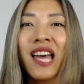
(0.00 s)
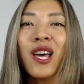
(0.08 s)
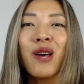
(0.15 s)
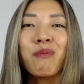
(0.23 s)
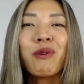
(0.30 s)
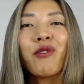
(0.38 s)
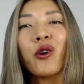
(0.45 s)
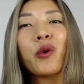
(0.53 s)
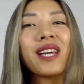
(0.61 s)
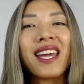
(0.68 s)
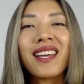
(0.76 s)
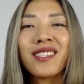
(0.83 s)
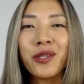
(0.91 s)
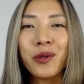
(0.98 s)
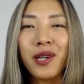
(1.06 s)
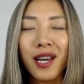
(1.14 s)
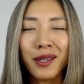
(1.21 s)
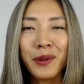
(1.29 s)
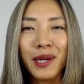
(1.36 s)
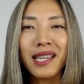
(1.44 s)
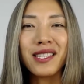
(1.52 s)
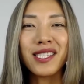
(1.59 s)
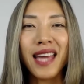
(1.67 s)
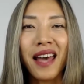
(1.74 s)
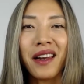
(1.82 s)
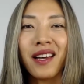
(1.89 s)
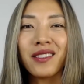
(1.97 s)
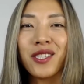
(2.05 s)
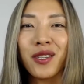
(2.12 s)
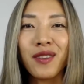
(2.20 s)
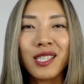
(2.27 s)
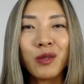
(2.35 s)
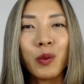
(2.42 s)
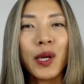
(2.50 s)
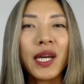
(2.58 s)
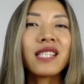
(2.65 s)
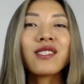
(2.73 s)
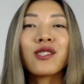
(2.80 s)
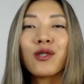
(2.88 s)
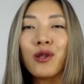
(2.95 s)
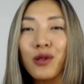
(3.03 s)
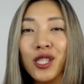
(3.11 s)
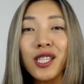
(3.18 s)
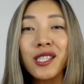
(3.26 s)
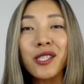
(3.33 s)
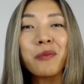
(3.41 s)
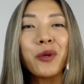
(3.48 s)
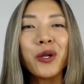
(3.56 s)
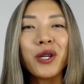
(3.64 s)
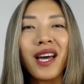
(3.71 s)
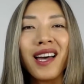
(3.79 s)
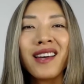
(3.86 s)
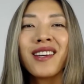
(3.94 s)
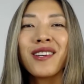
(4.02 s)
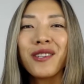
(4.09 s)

Before we get into it, a quick shout out to this week's sushi supporter.